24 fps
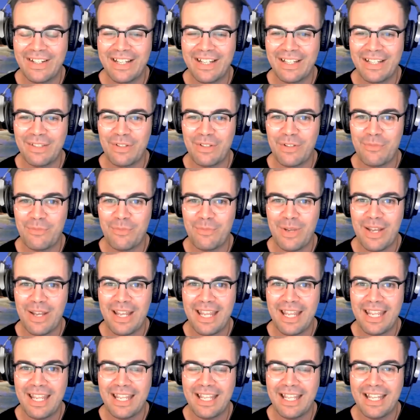a lot of
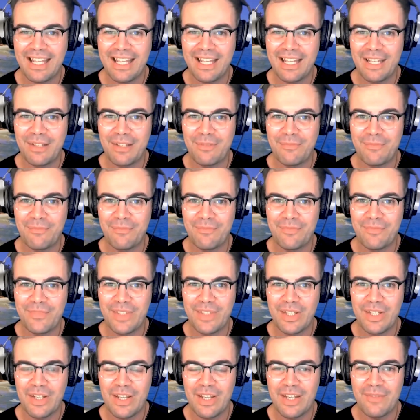my and
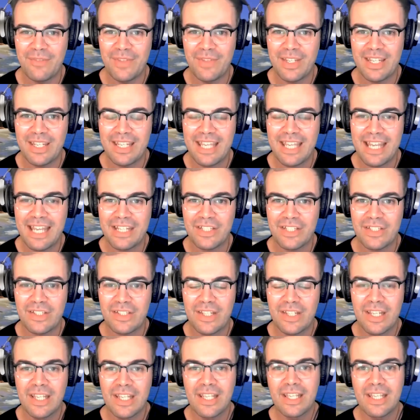if you can catch
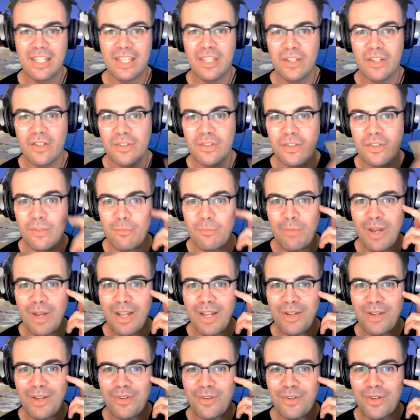the
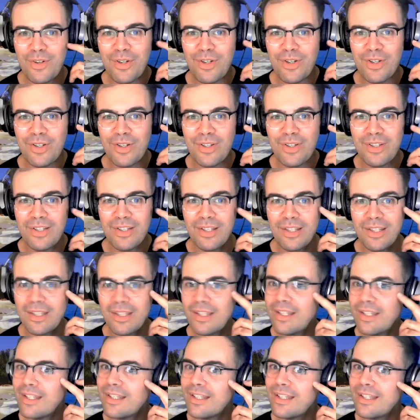micro
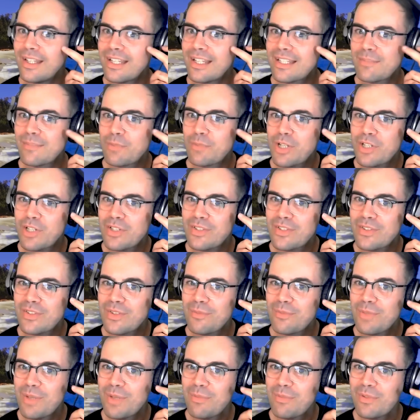expressions
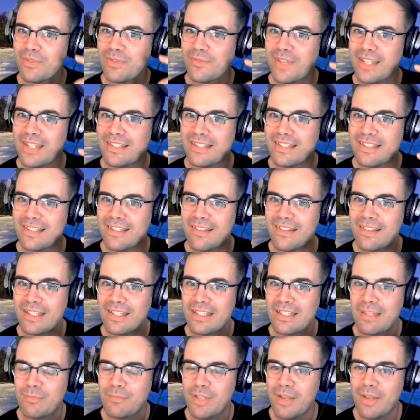on people's faces that they
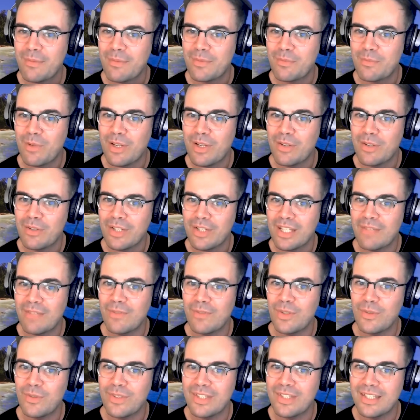sometimes might not give
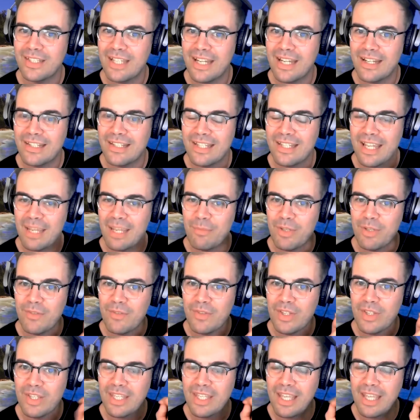you in the day to day, but if
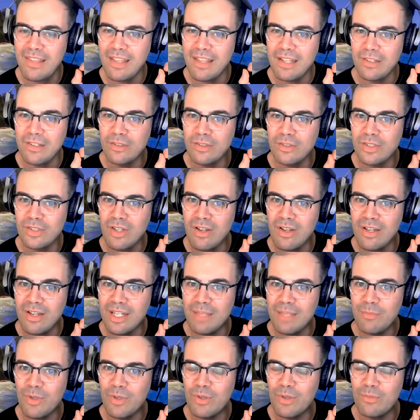you can get that little
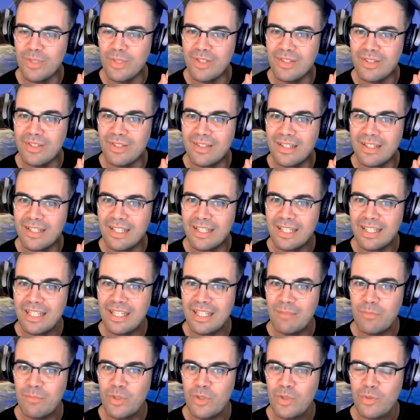tiny moment
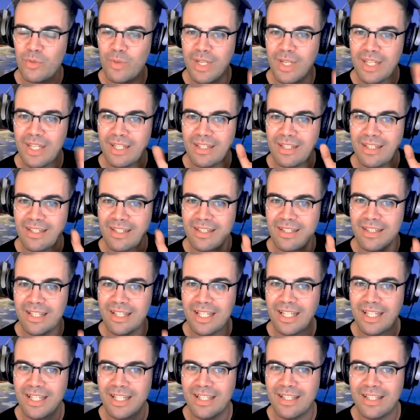in between,
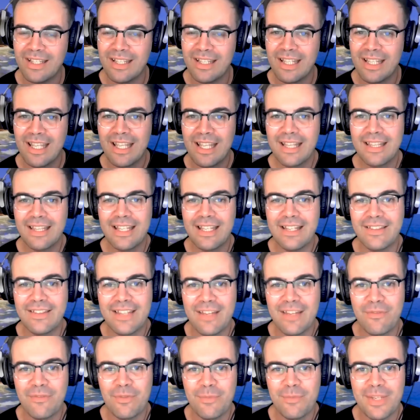
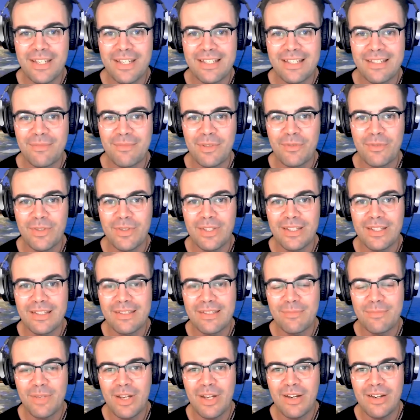that for me is something really
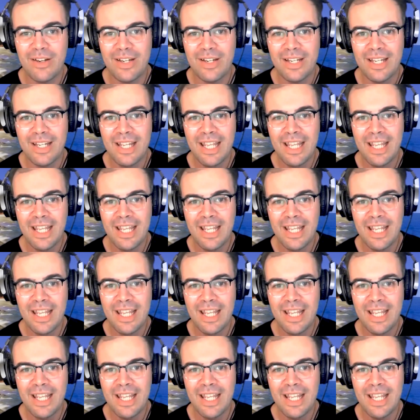inspiring.